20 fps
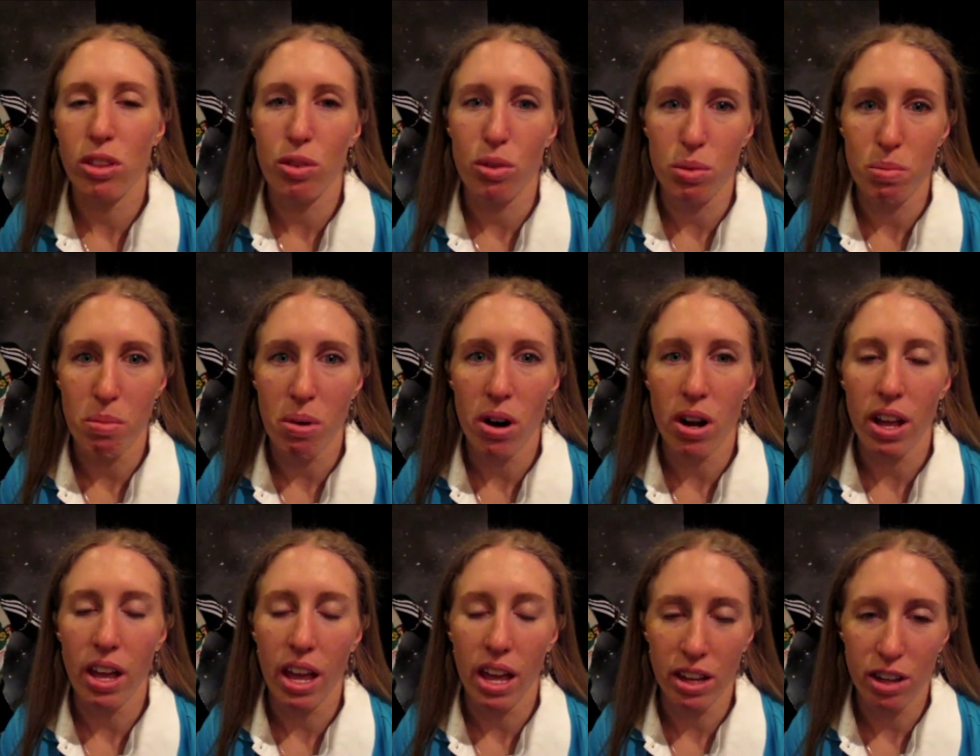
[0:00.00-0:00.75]
through
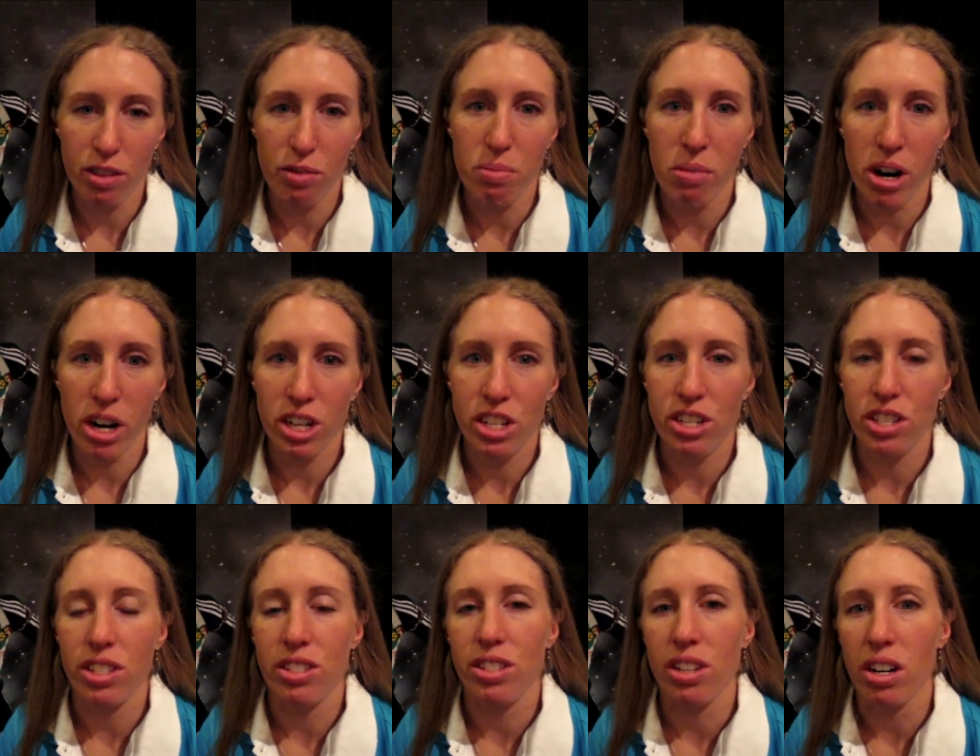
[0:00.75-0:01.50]
end of March
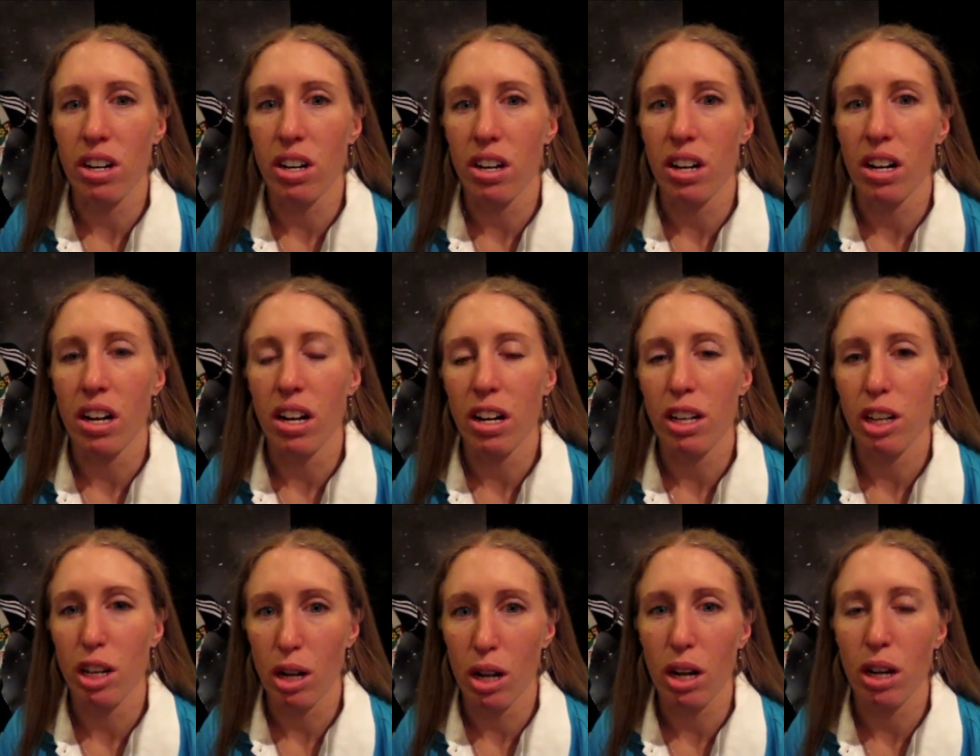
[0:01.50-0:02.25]
is our uh,
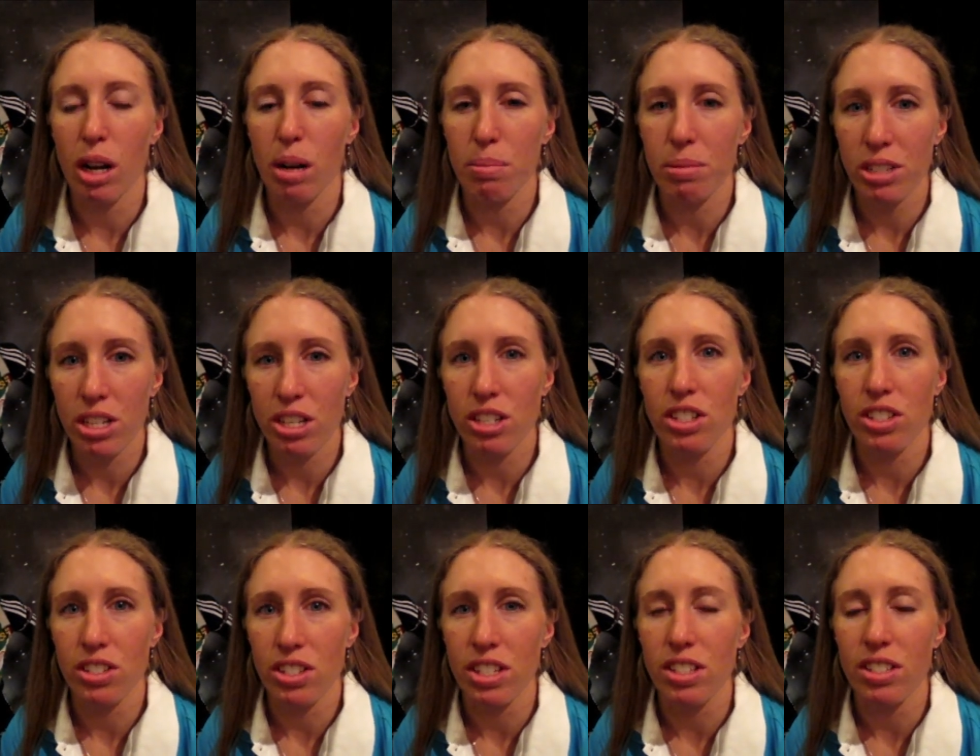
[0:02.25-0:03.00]

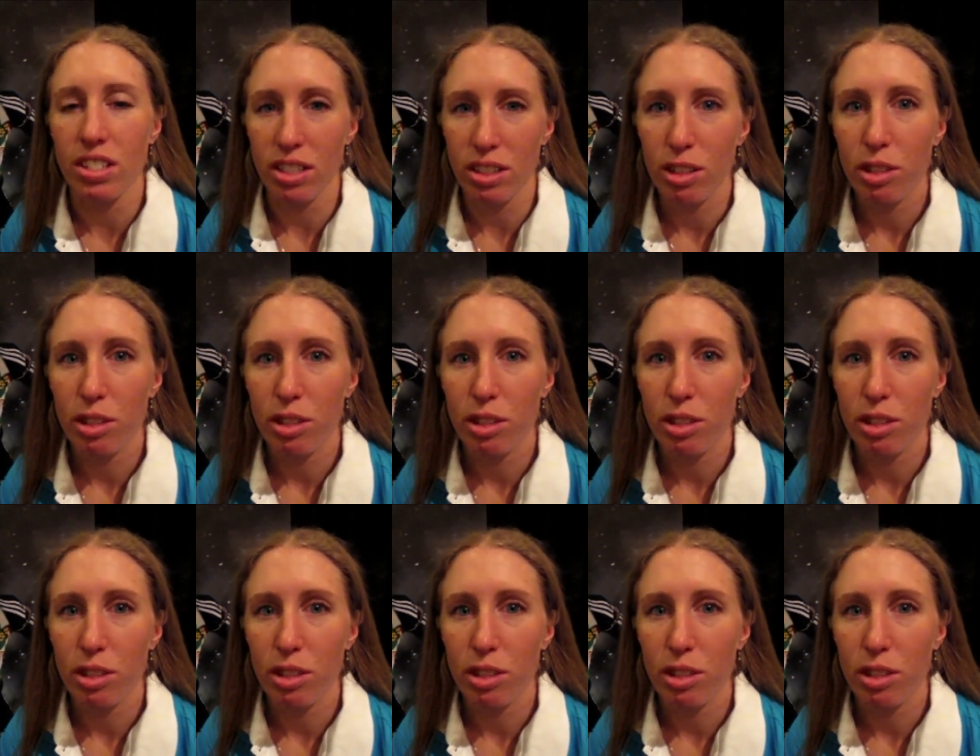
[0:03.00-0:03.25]
competition season